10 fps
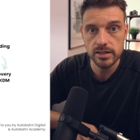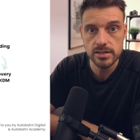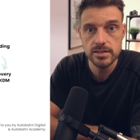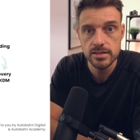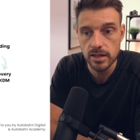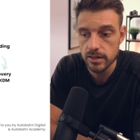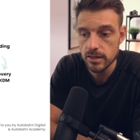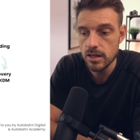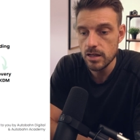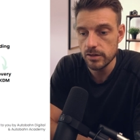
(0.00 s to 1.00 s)
that's
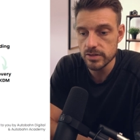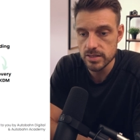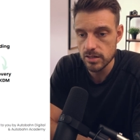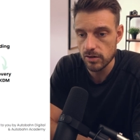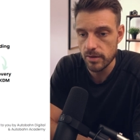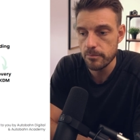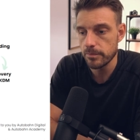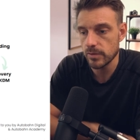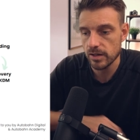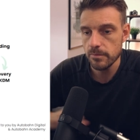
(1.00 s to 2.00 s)
inside of the CRM.
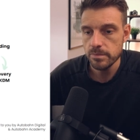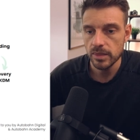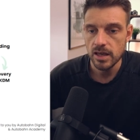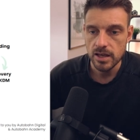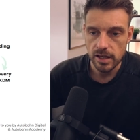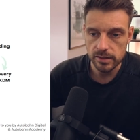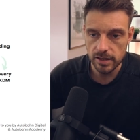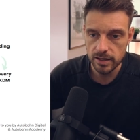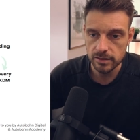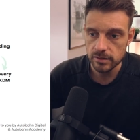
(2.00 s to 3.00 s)
Okay.
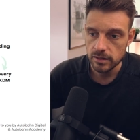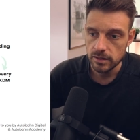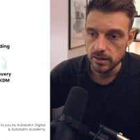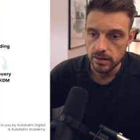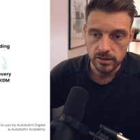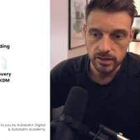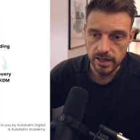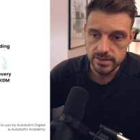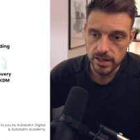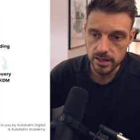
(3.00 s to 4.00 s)
And then the
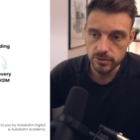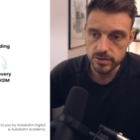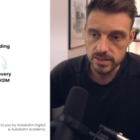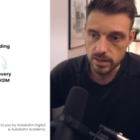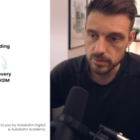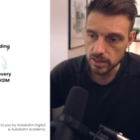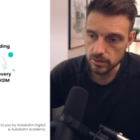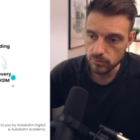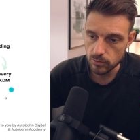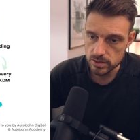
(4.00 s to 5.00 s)
next day you do the same
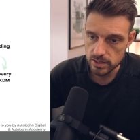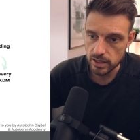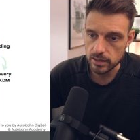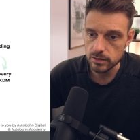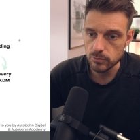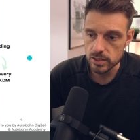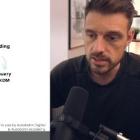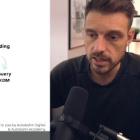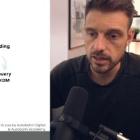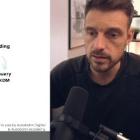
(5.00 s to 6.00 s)
thing once again and
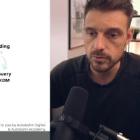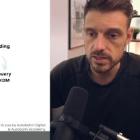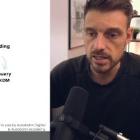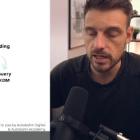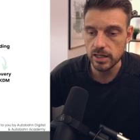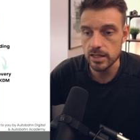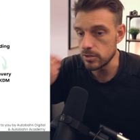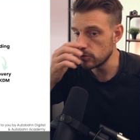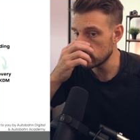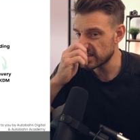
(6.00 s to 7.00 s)
once again and once again,
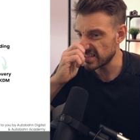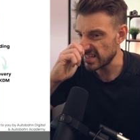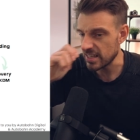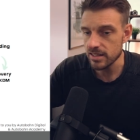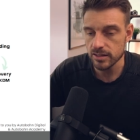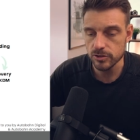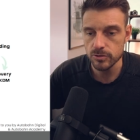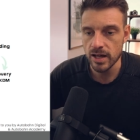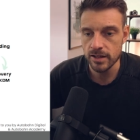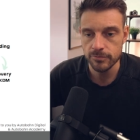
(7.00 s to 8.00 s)
and you'll see
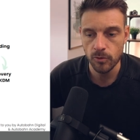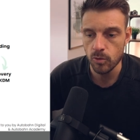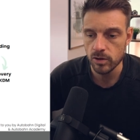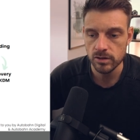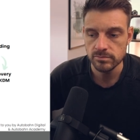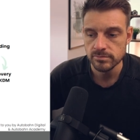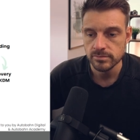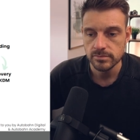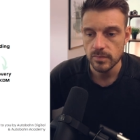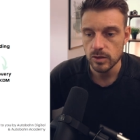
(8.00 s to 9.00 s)
do that for
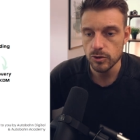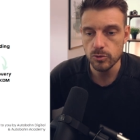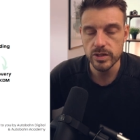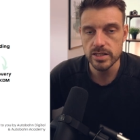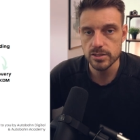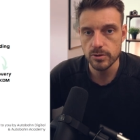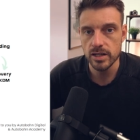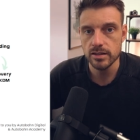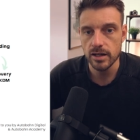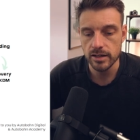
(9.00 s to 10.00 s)
two weeks
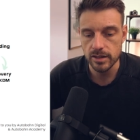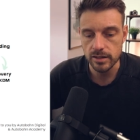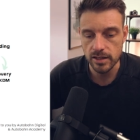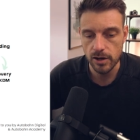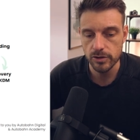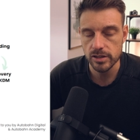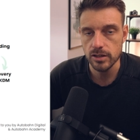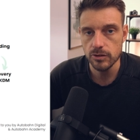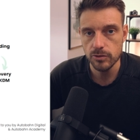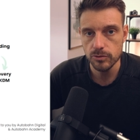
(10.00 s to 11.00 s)
straight. I can
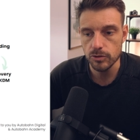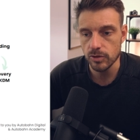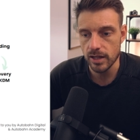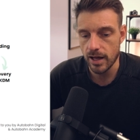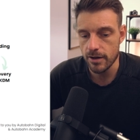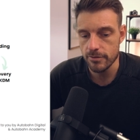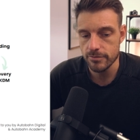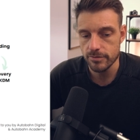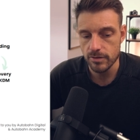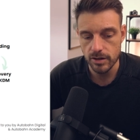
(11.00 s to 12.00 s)
guarantee you, you'll have